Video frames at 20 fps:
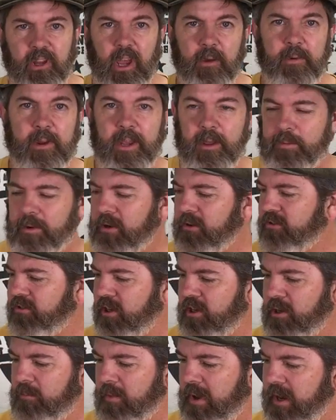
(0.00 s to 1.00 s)
coming up here
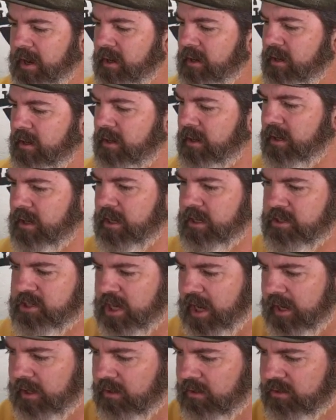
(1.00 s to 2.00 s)
soon in my
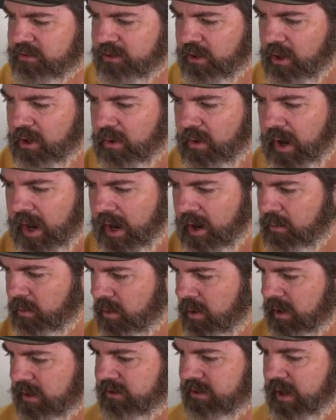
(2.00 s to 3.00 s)
channel, so I
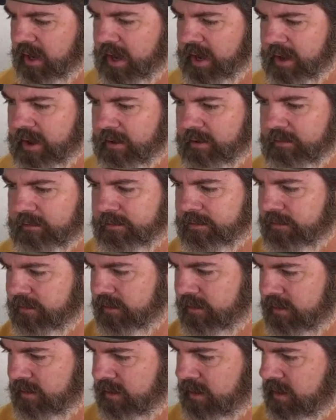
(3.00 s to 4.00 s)
want to have
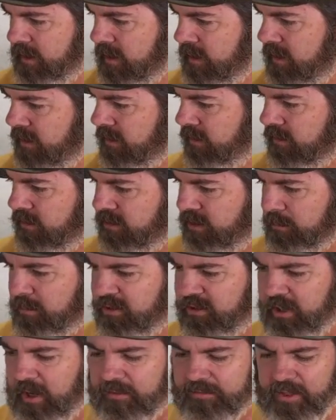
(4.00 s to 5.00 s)
some
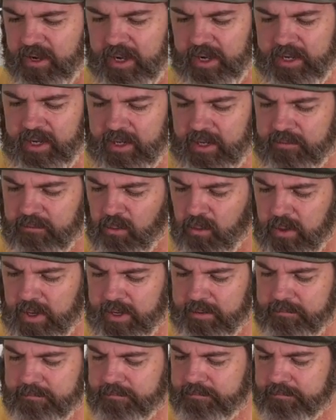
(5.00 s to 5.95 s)
stuff that I can give away.